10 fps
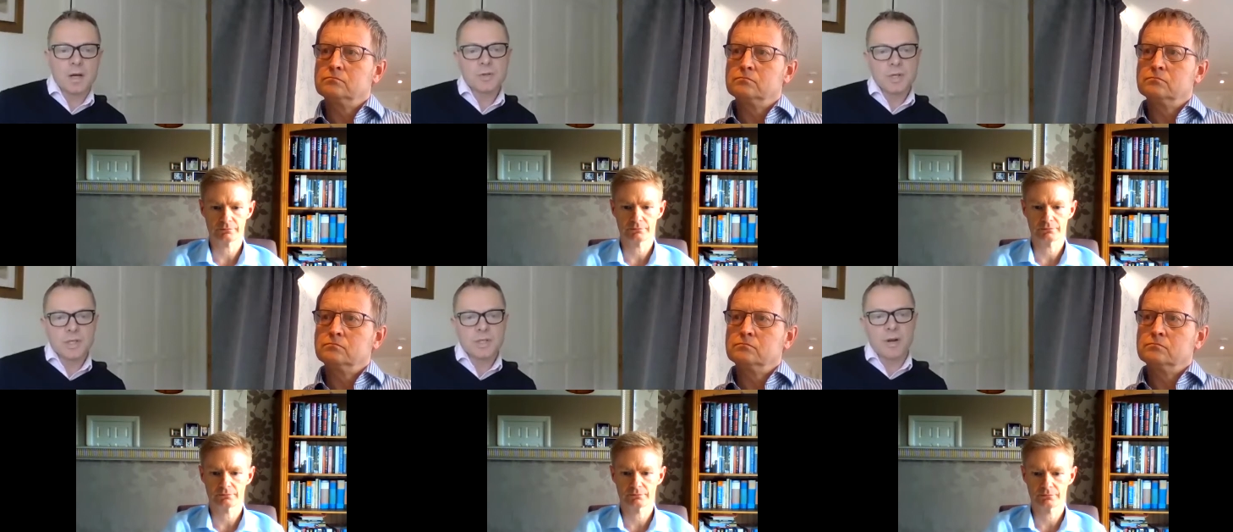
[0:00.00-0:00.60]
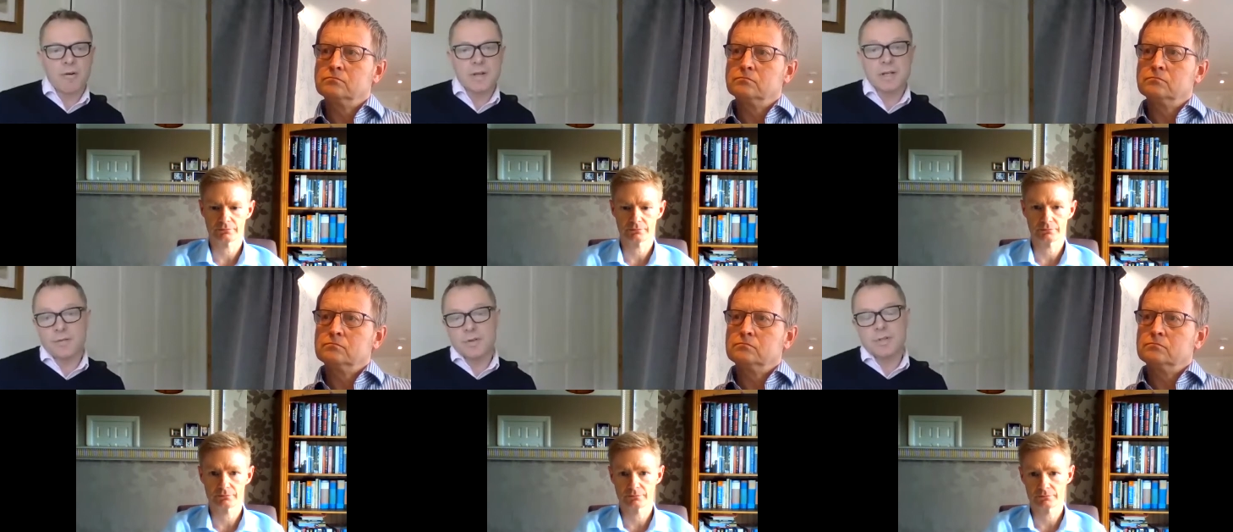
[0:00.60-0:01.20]
Speaker 1: countries that are
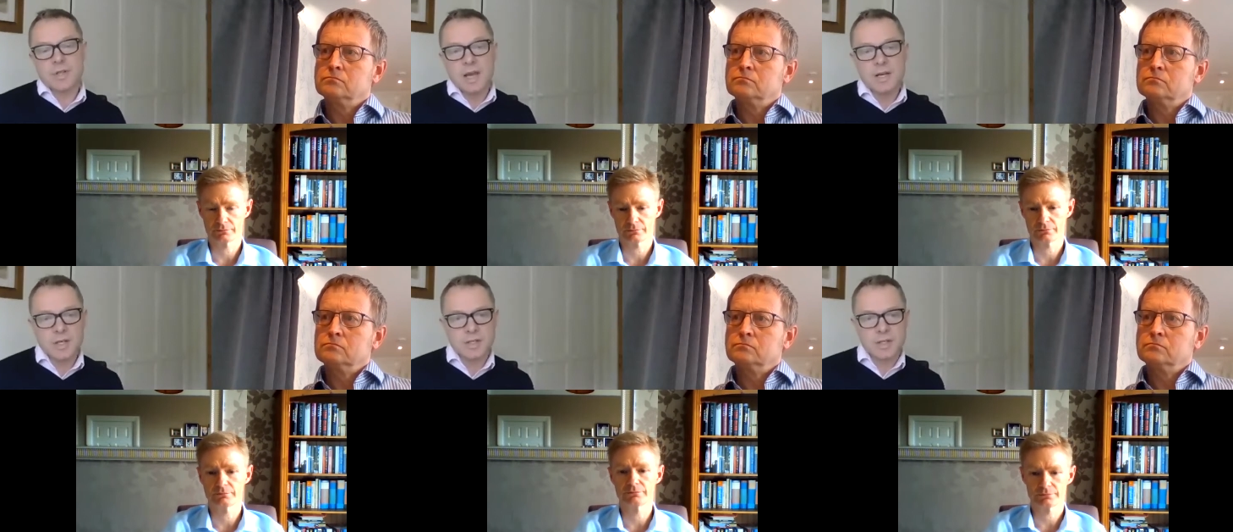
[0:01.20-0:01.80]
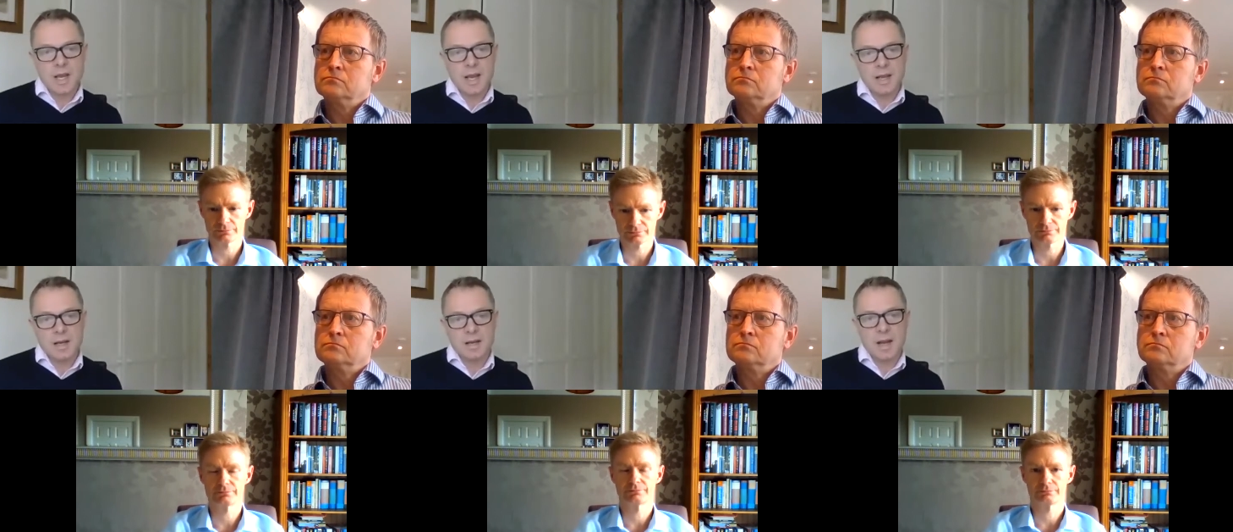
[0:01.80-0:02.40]
at different stages
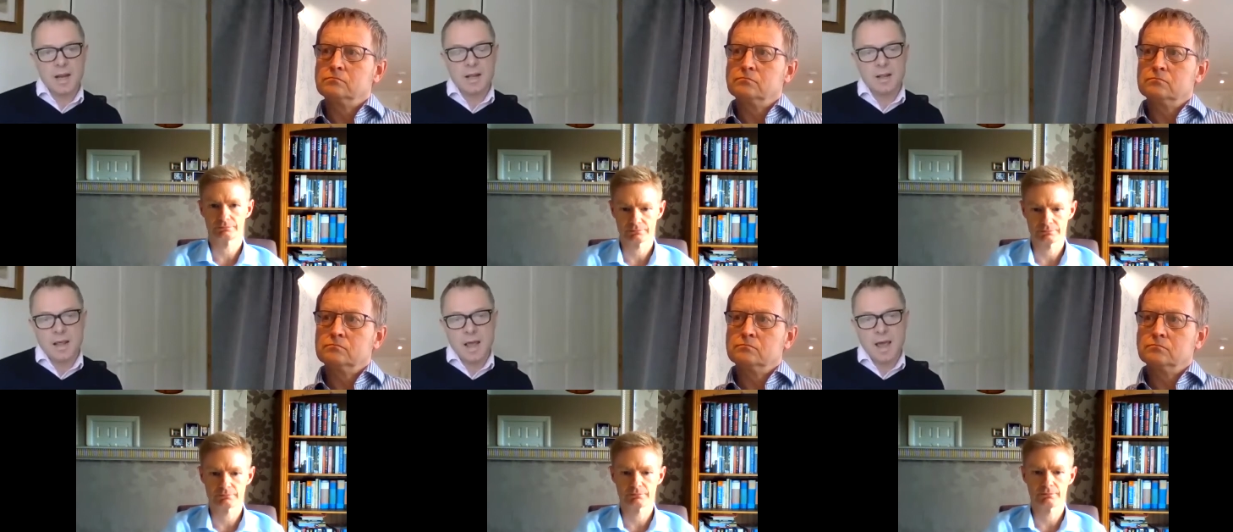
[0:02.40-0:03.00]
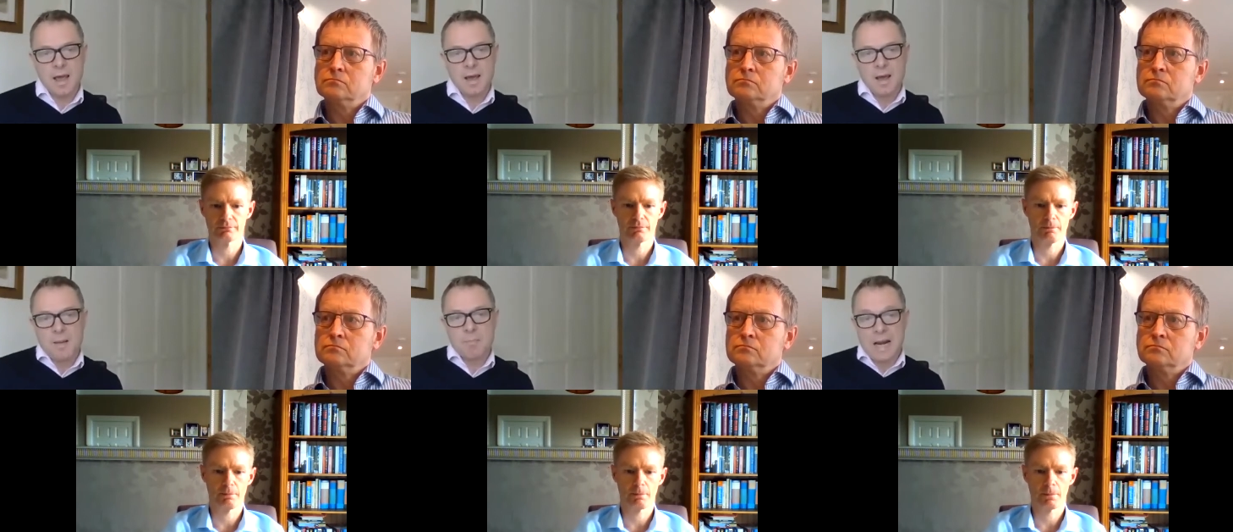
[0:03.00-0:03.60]
in in their
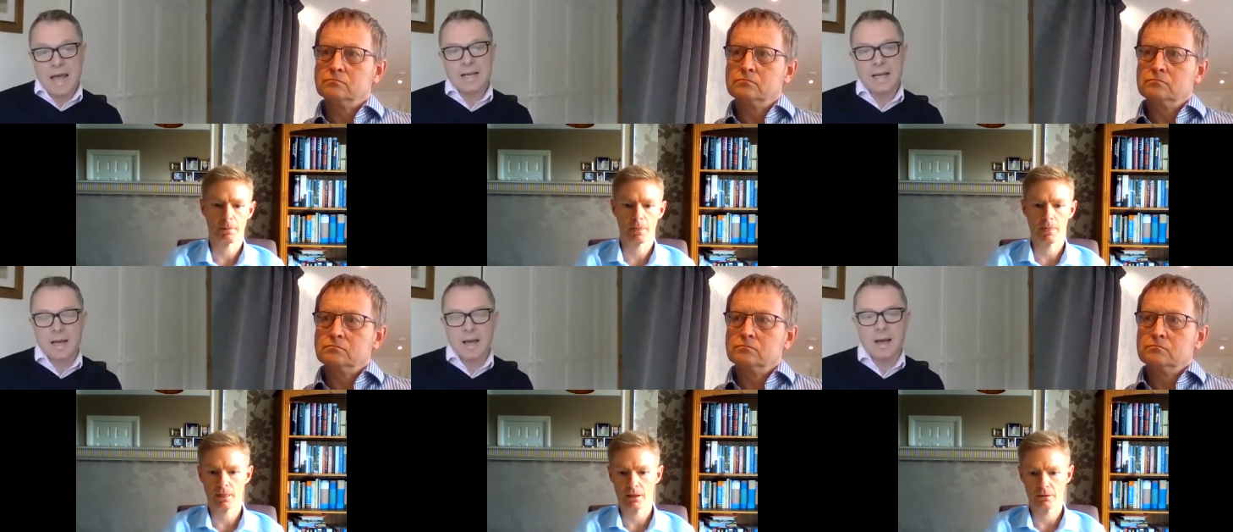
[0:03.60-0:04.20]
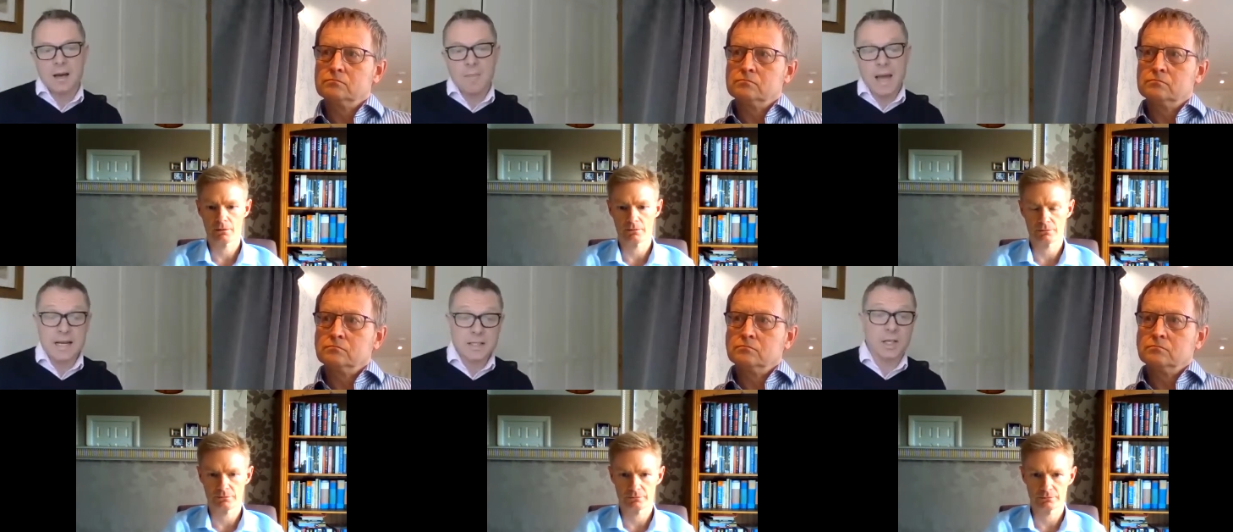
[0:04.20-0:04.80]
planning um, and
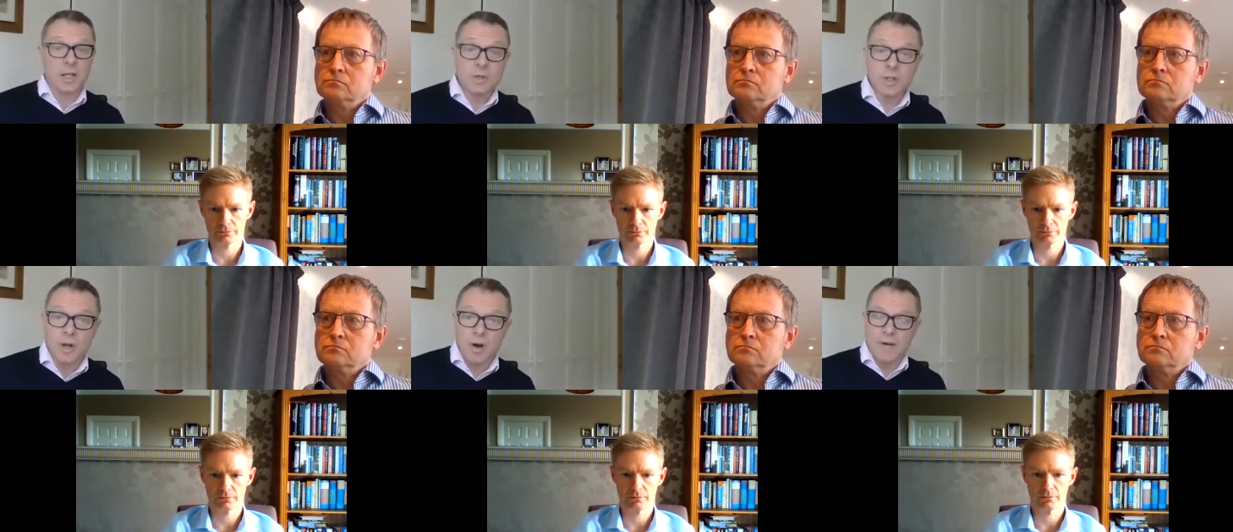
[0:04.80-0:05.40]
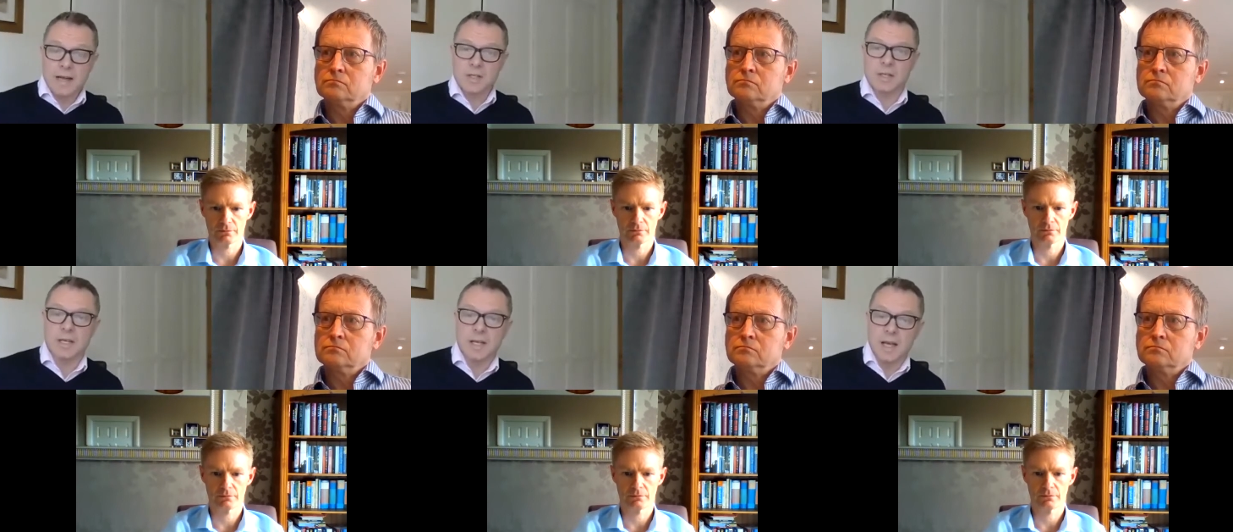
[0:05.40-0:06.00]
execution of
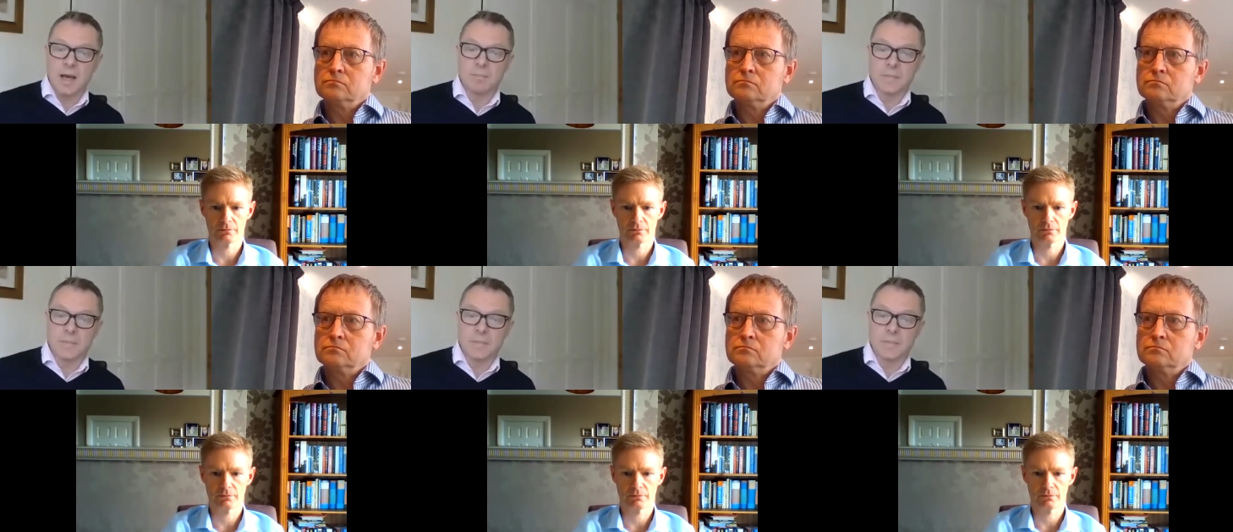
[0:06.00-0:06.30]
actually um,